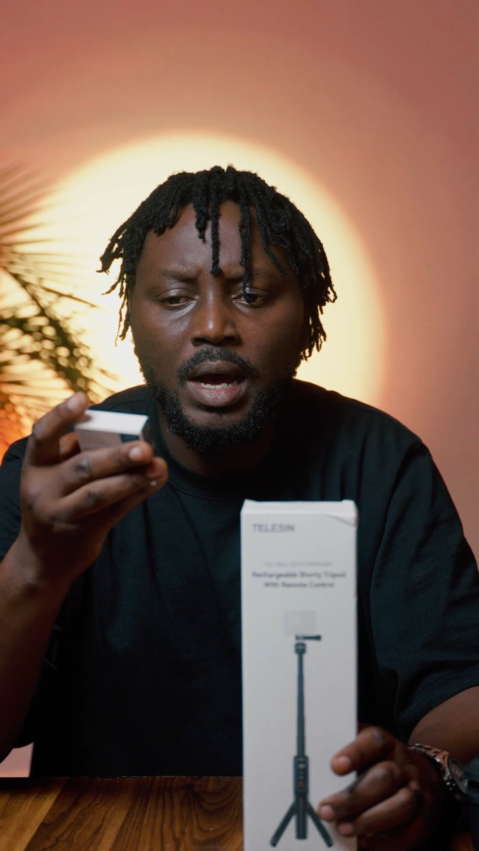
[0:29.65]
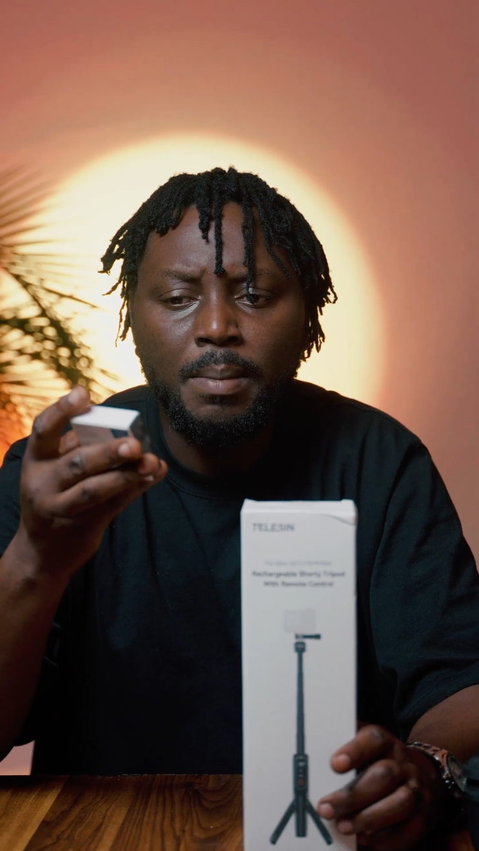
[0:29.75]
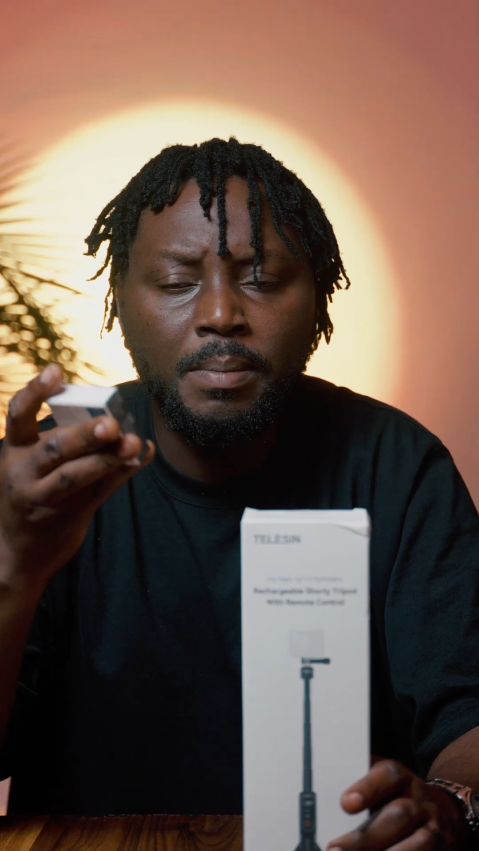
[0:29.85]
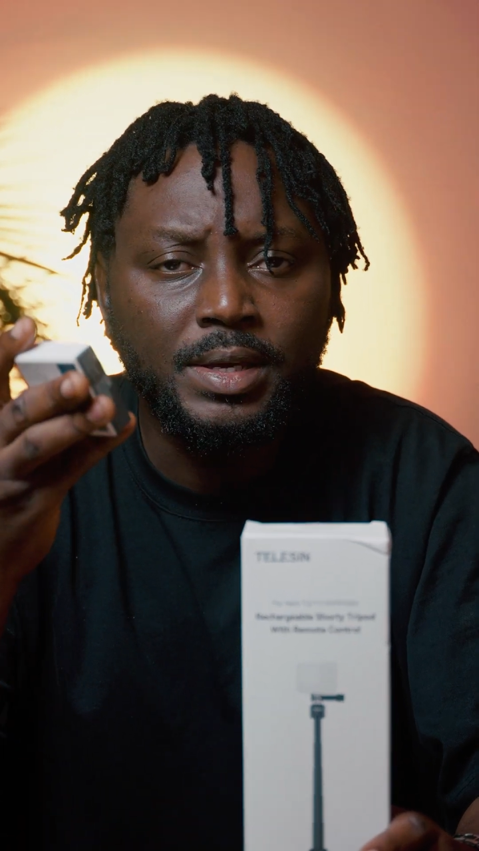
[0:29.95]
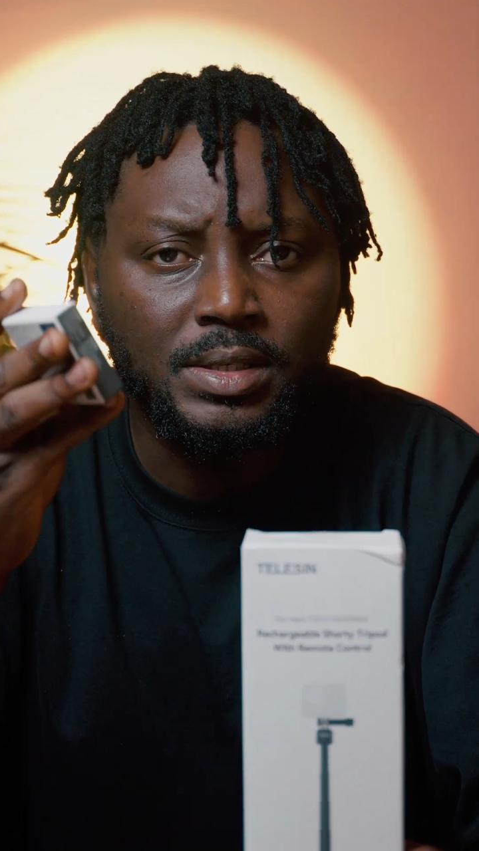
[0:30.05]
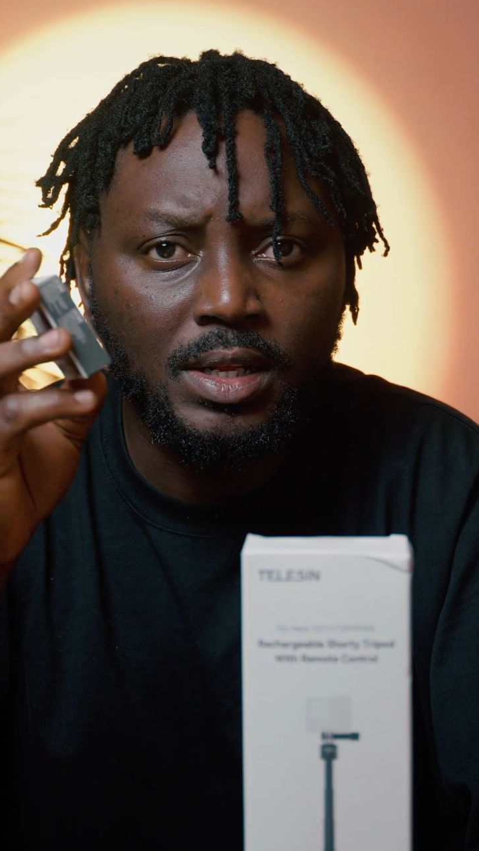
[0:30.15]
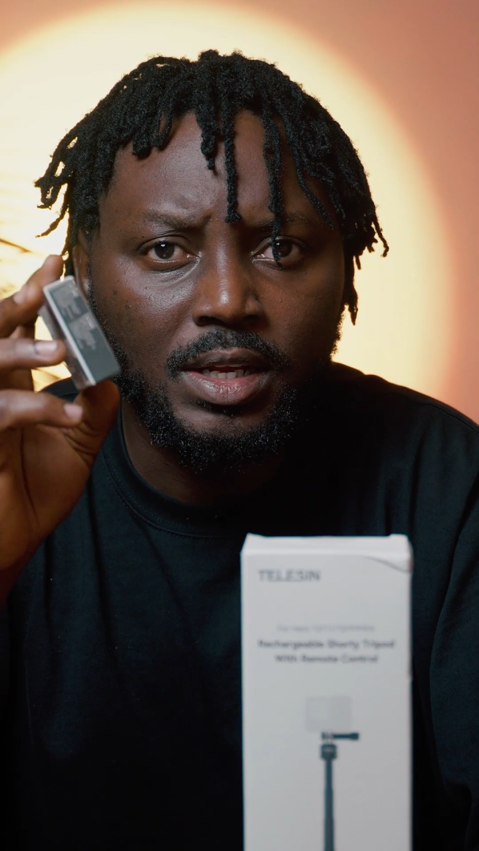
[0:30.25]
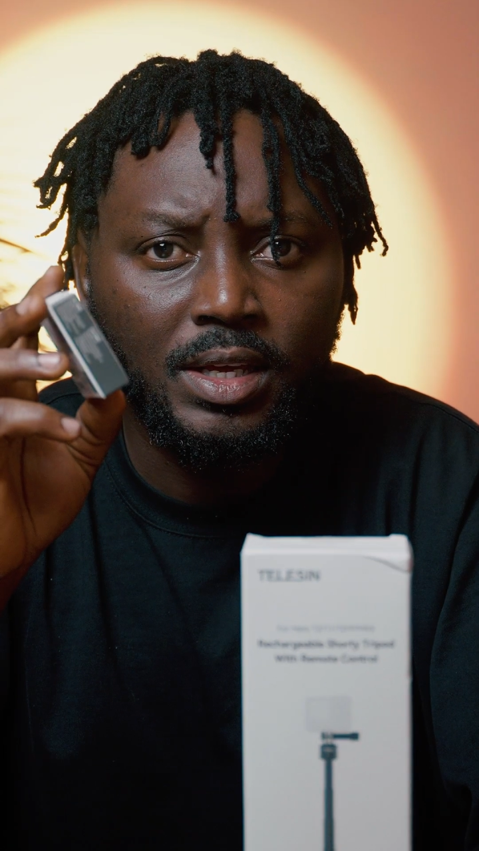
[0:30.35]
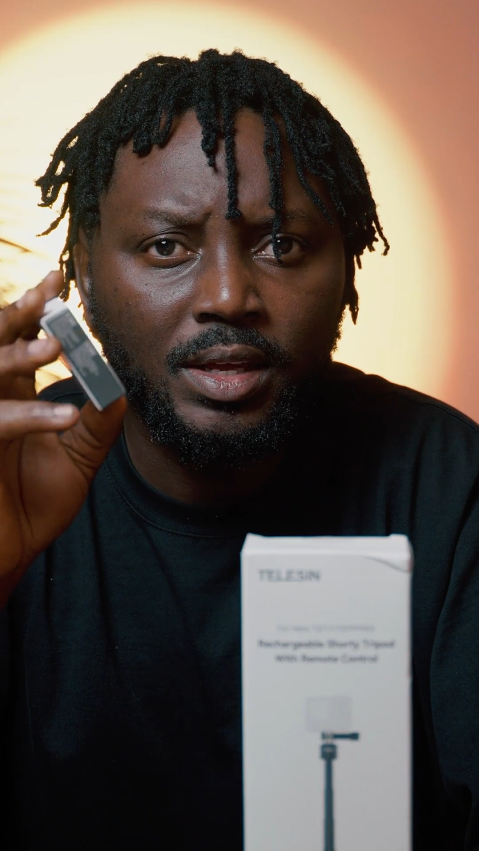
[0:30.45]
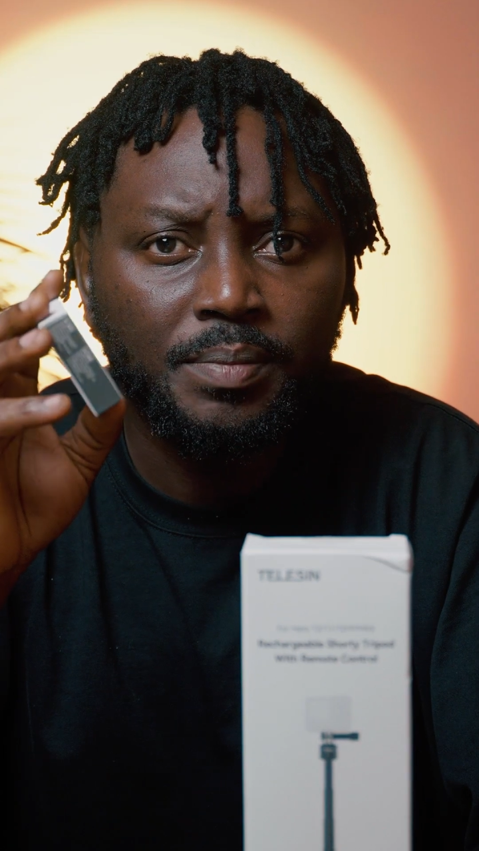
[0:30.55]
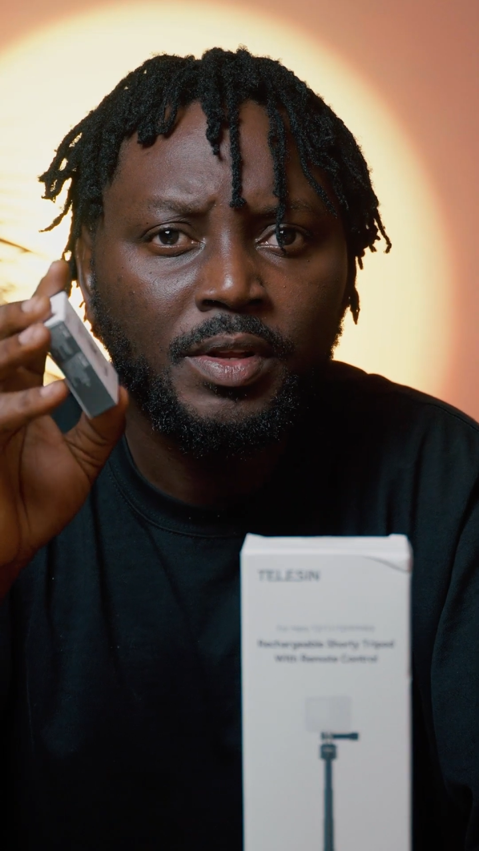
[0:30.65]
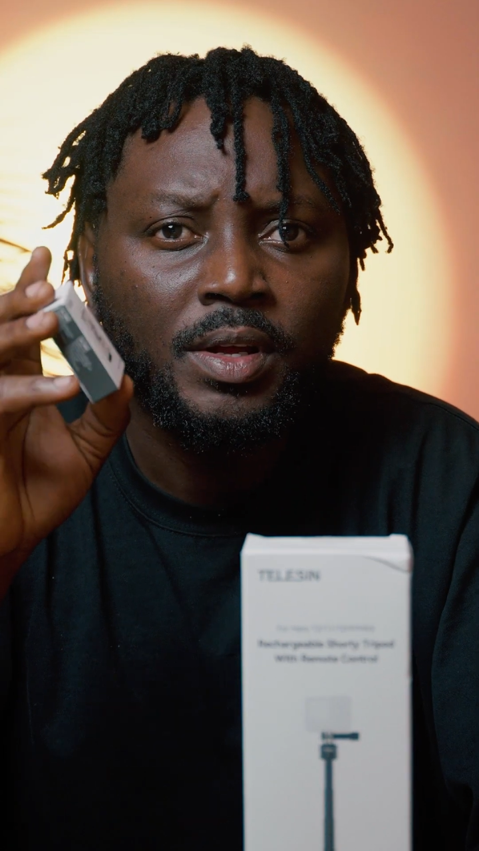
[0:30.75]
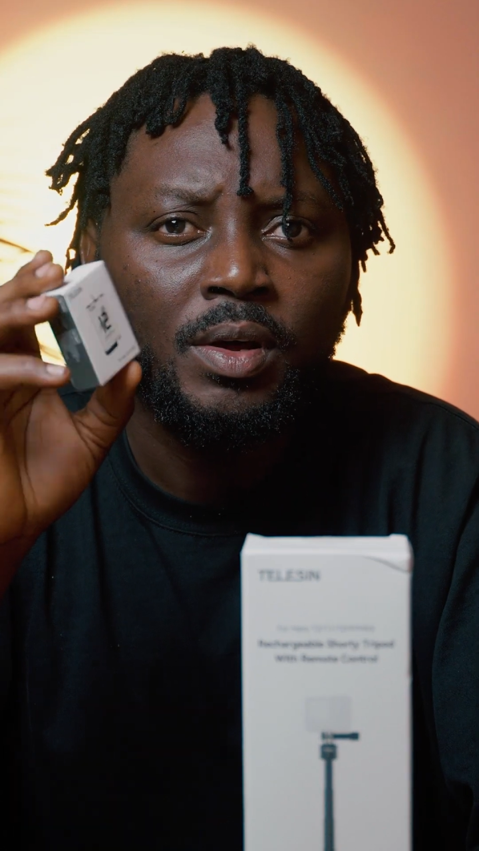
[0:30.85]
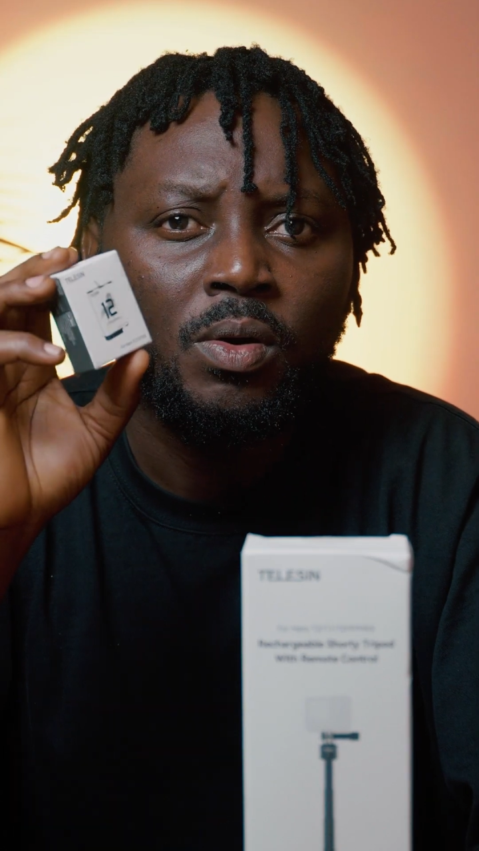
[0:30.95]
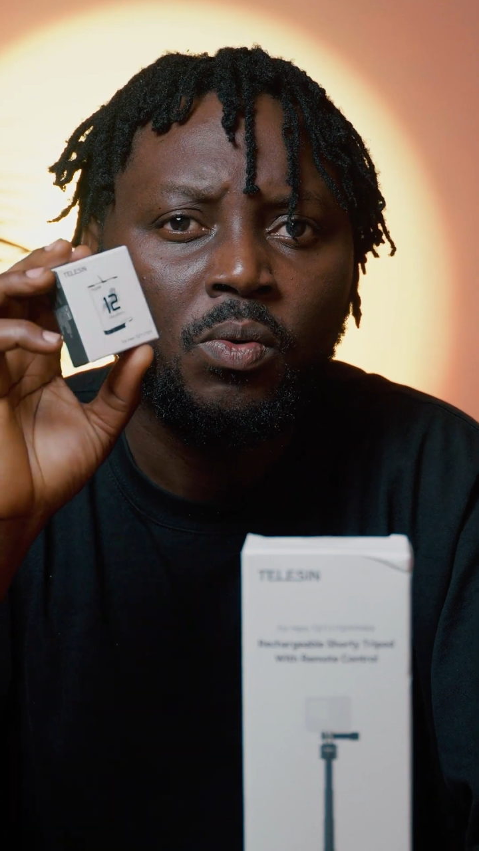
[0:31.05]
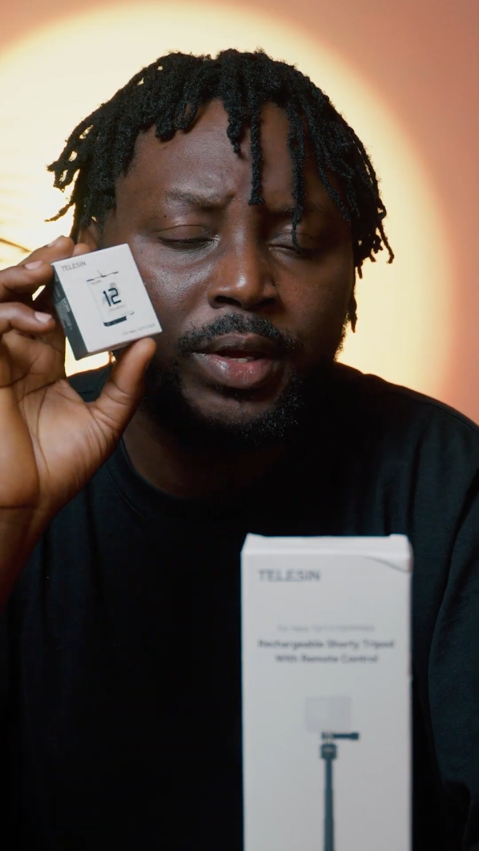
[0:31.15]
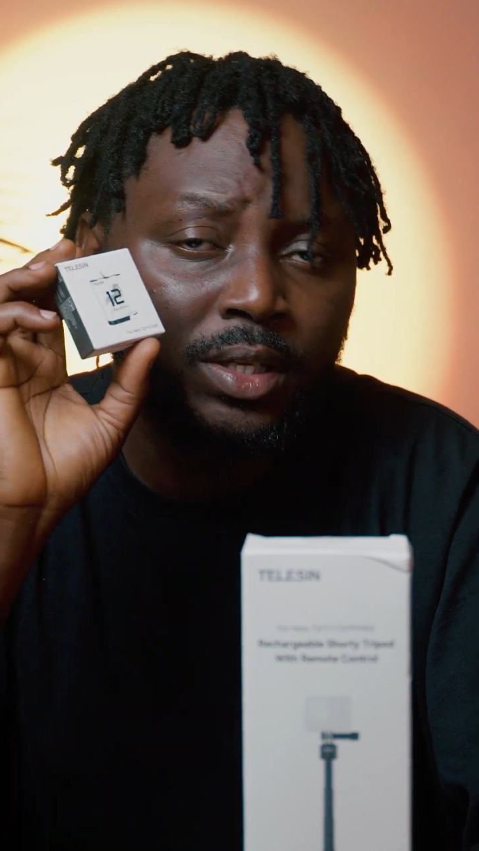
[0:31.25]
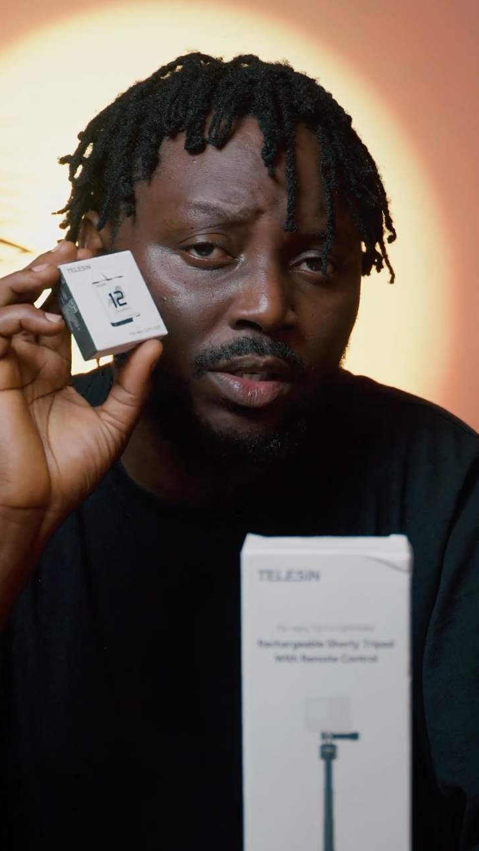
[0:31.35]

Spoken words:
amazingly, with